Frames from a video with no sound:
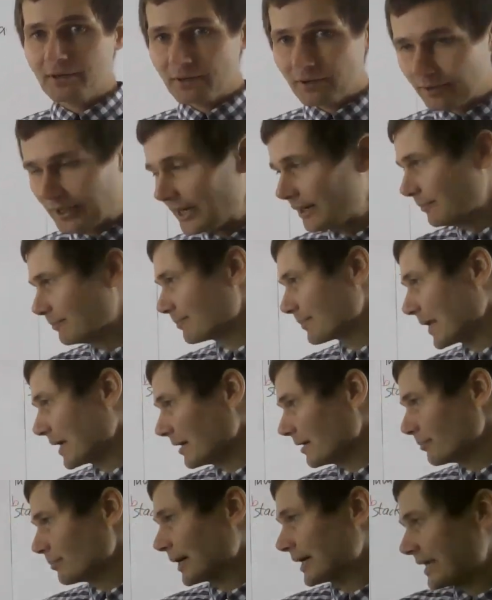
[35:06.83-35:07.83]
Okay,
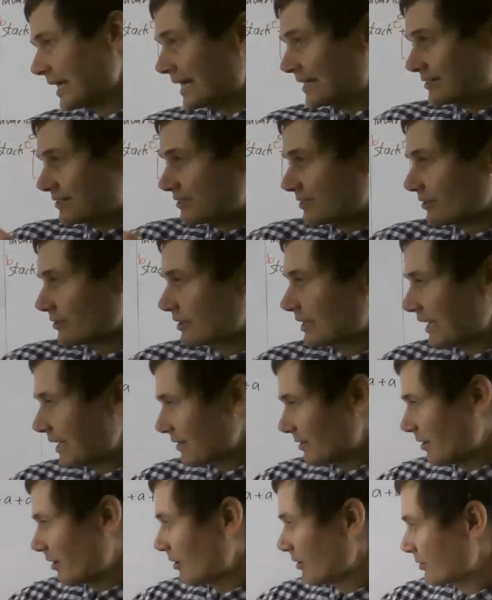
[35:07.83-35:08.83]
but yes, to
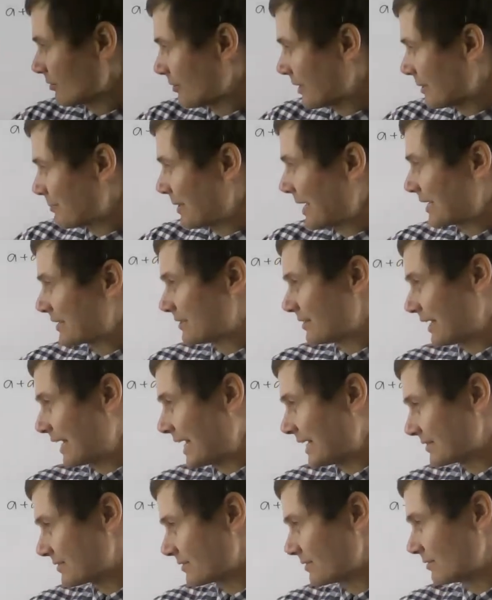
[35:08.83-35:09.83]
get all the way back to
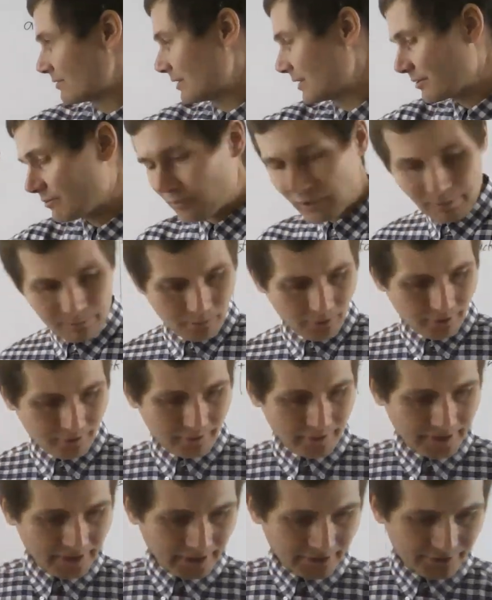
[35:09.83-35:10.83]
S, you need one more
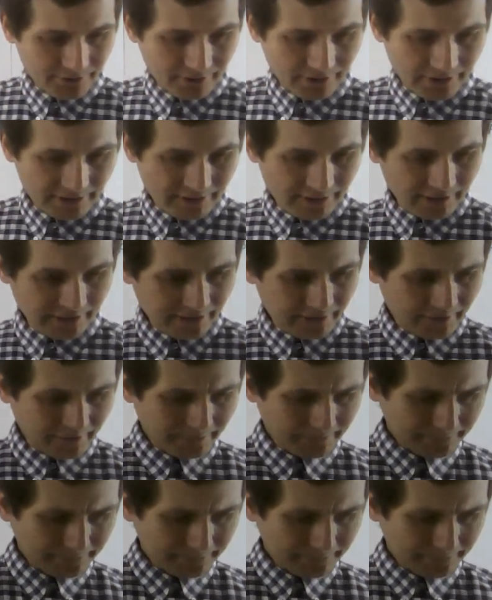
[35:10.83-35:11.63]
reduction at the end.